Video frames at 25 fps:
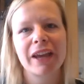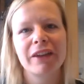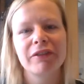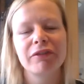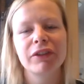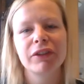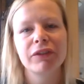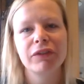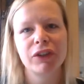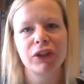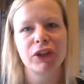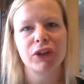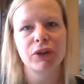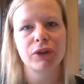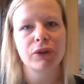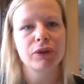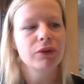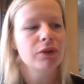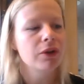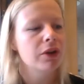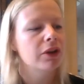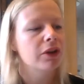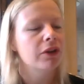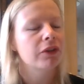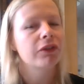a
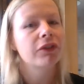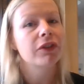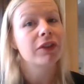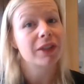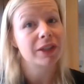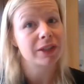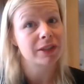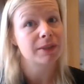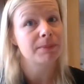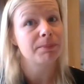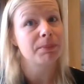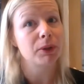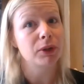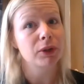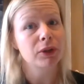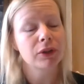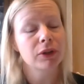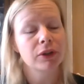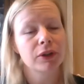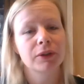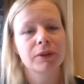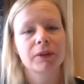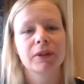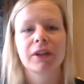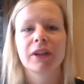review for this
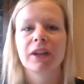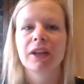book.